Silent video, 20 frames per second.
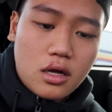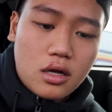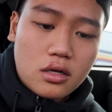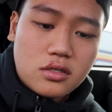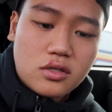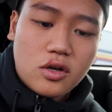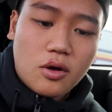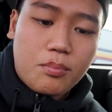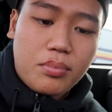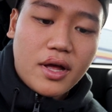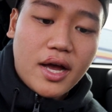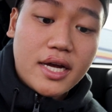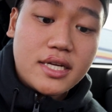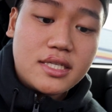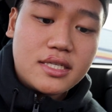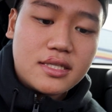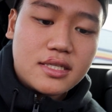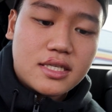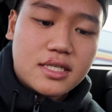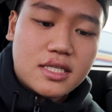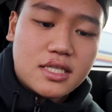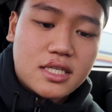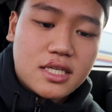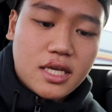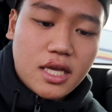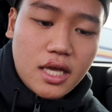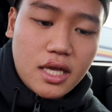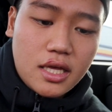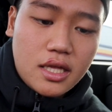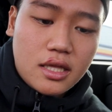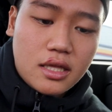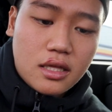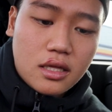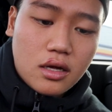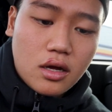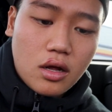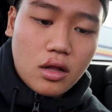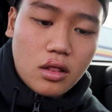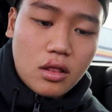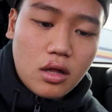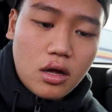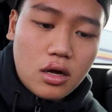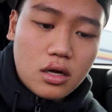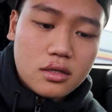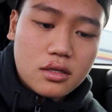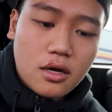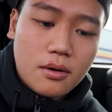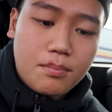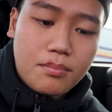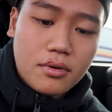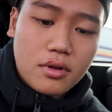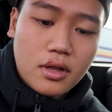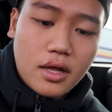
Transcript: so apply to the skin along the upper